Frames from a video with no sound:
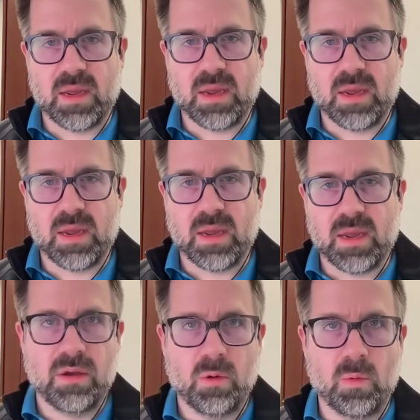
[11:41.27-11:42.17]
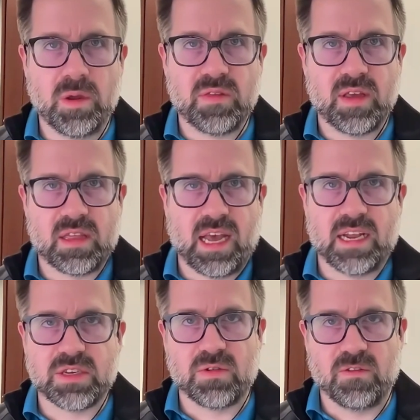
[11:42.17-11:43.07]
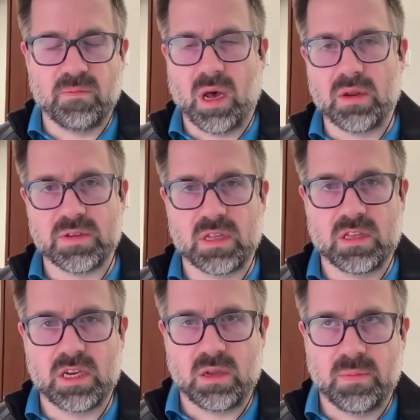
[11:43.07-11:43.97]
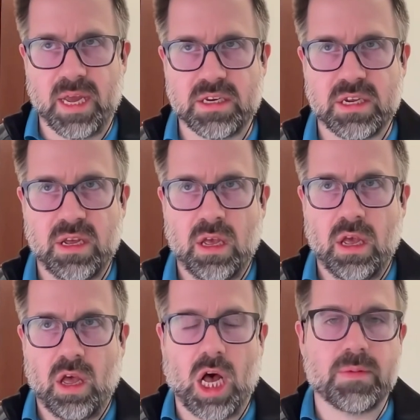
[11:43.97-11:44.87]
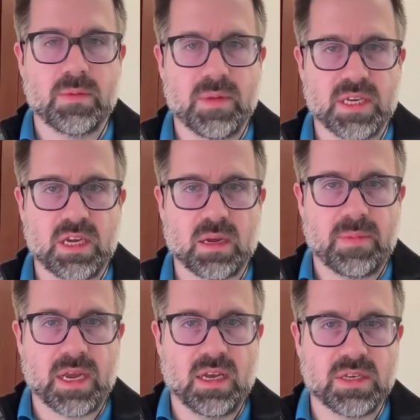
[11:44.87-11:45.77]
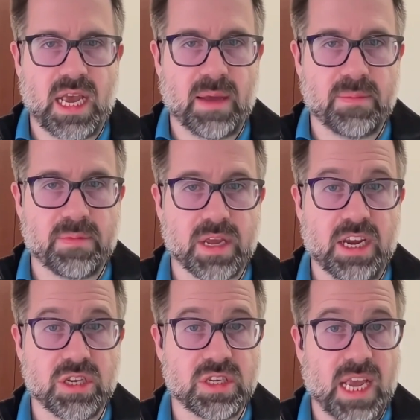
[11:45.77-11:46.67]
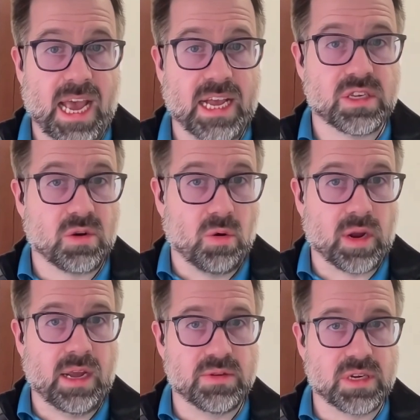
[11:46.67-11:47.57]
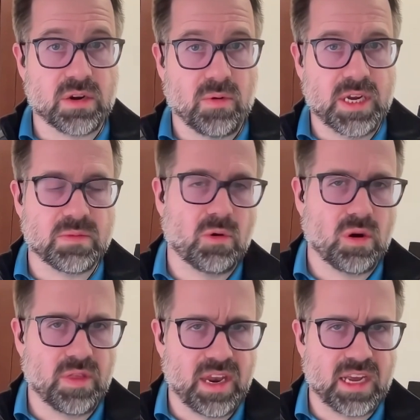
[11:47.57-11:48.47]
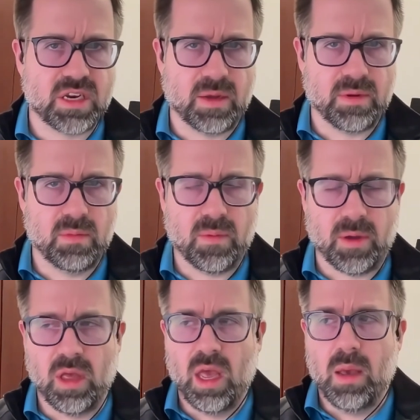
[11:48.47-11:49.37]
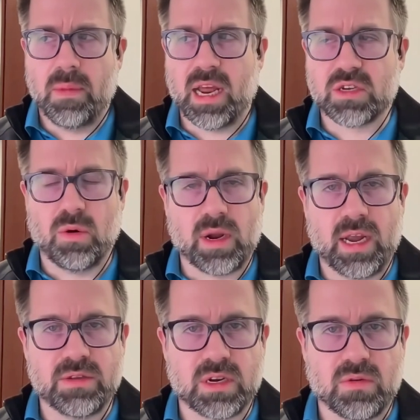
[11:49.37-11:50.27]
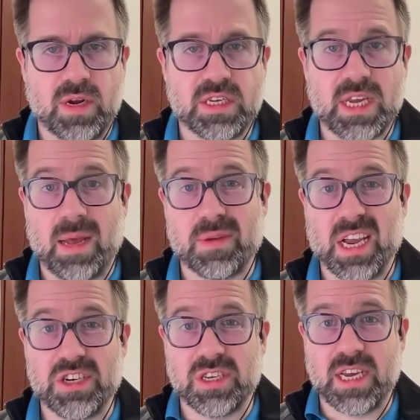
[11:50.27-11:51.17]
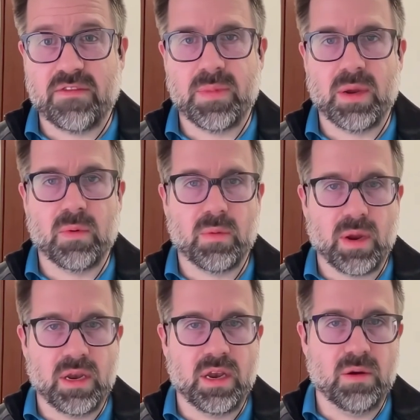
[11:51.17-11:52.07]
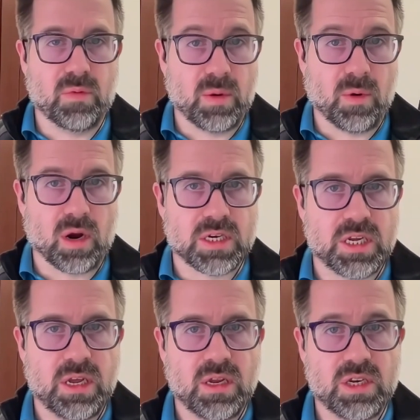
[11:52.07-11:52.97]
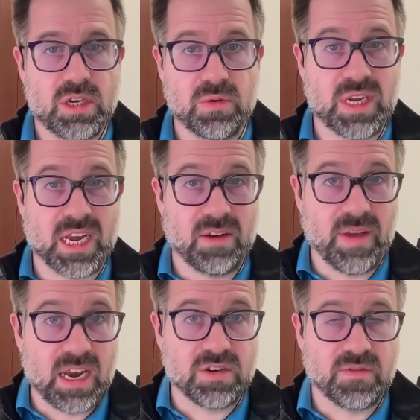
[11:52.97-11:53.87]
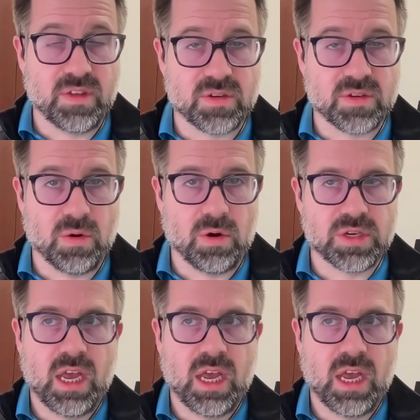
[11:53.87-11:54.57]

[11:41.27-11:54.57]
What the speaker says: is we think that sort of model's a little bit optimistic, because applications, as core counts increase, more on the desktop than mobile, but as core counts increase, applications have to be rewritten and reworked to take advantage of those cores.